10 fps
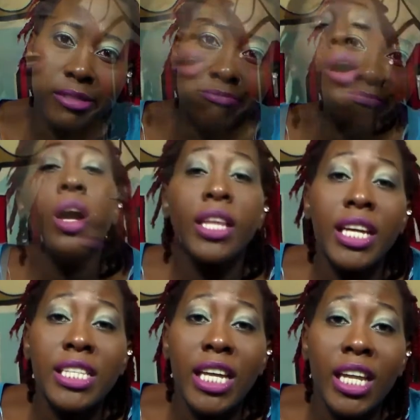So
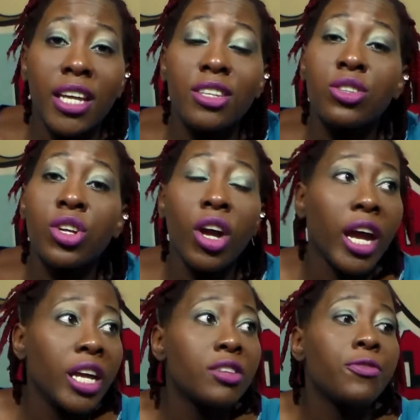online dating is
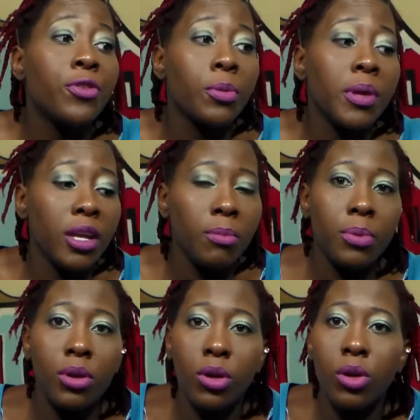great for
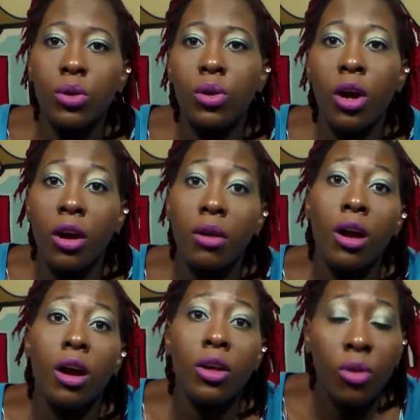people who
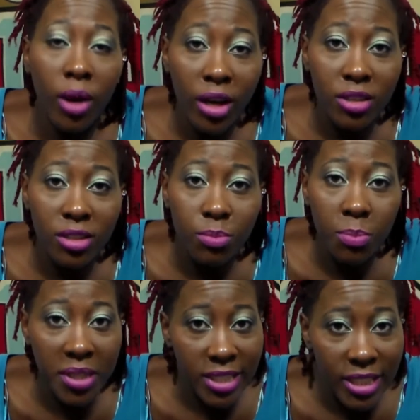are otherwise
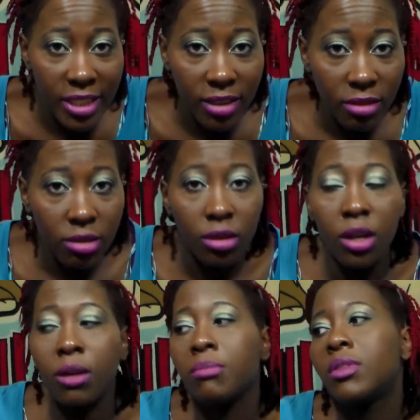busy,
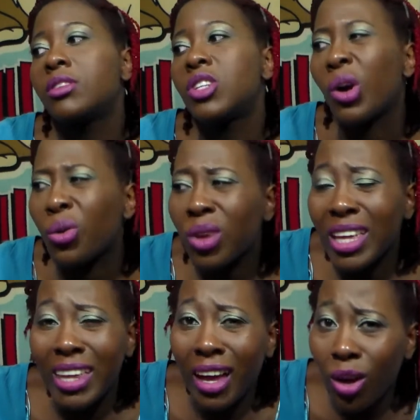don't
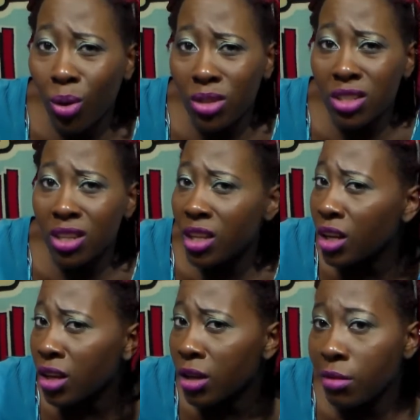really like going to
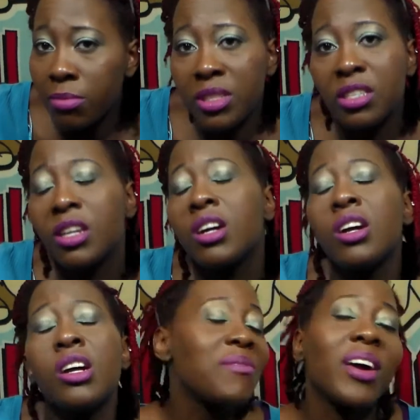clubs.
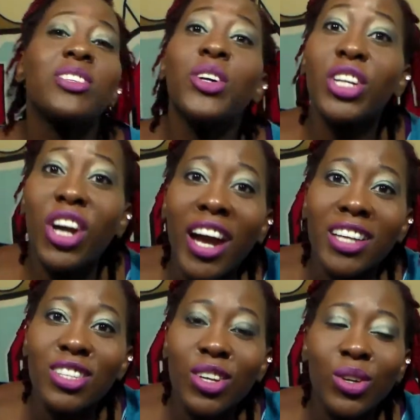I was going to
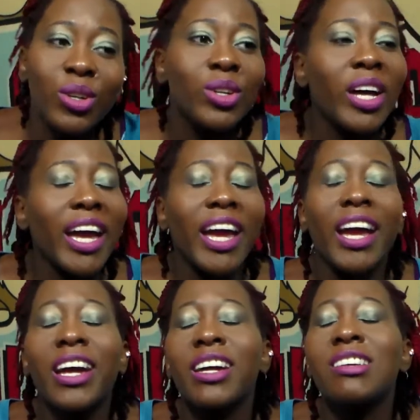grad school
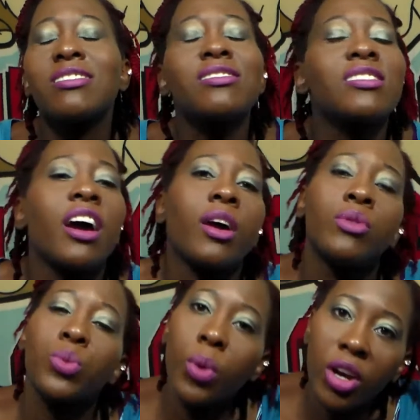and I
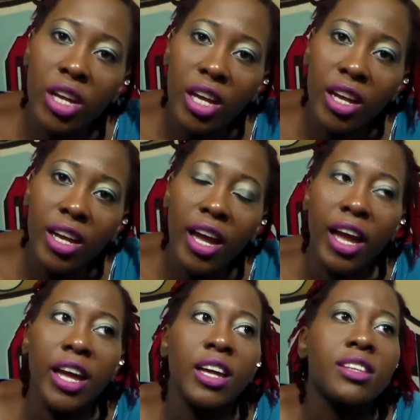was
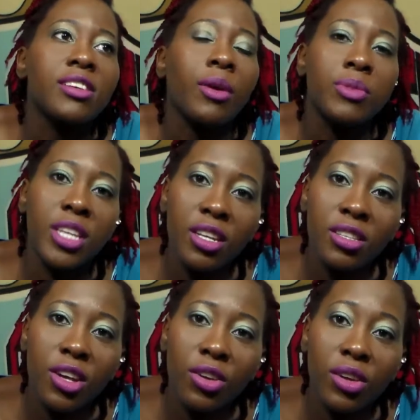working and I was
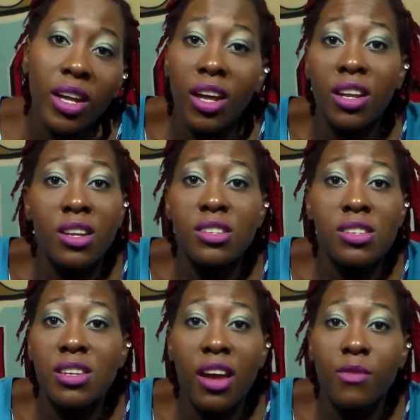interning and
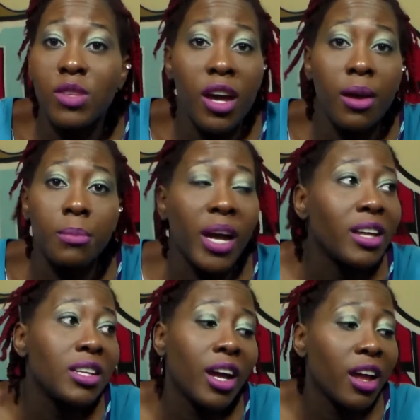I just didn't have
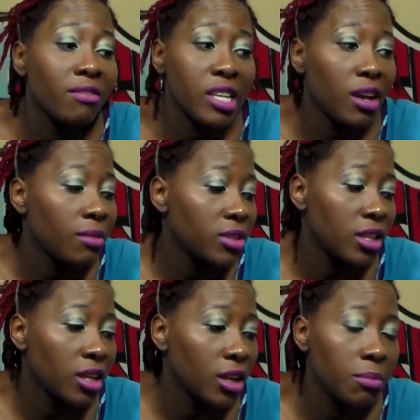time. I did not have
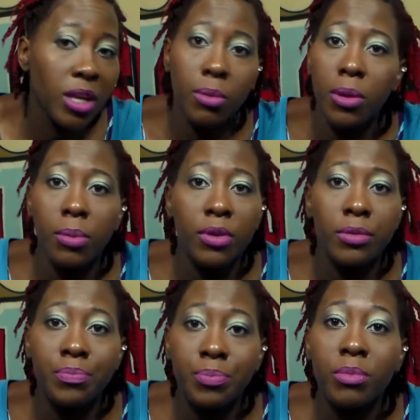time to like meet
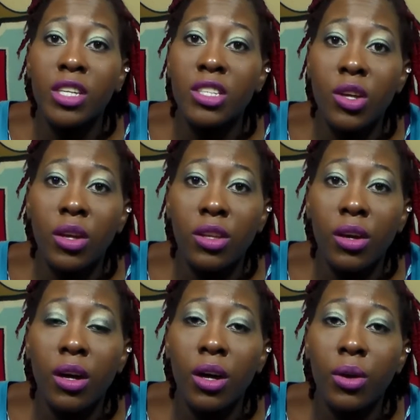people. So I
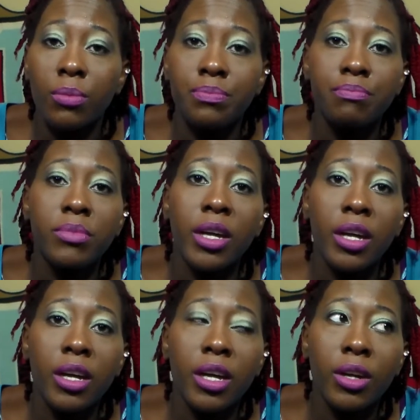thought,
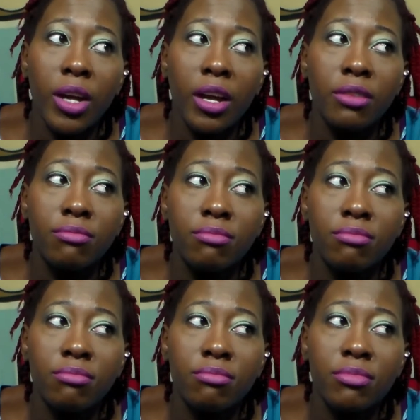oh, okay,
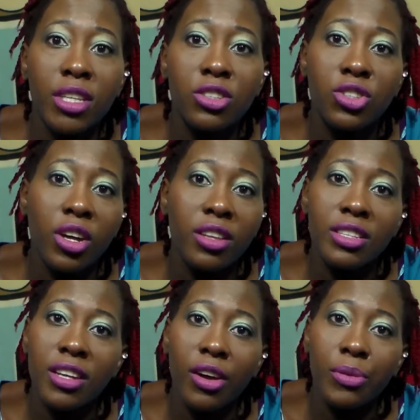let's try
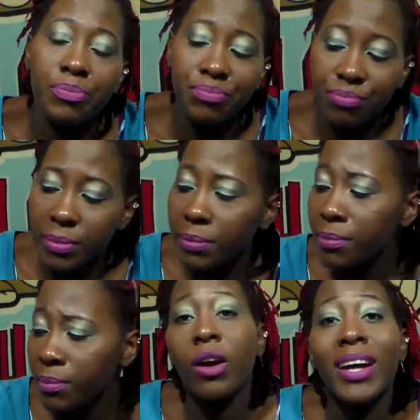this out.
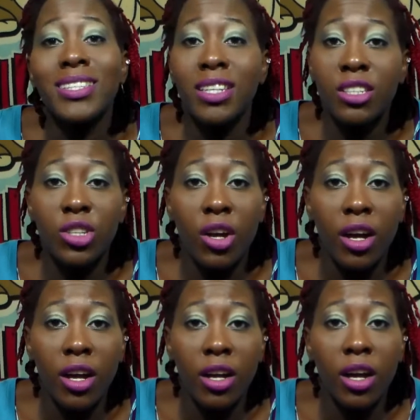Now I did
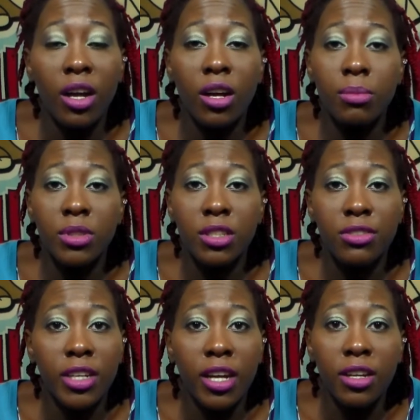try a couple of
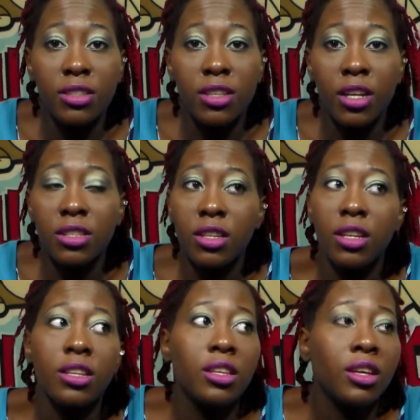different kinds. I
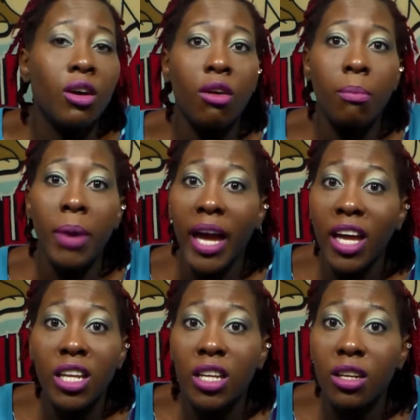did
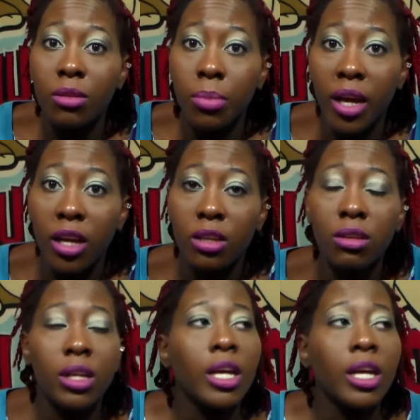paid and unpaid.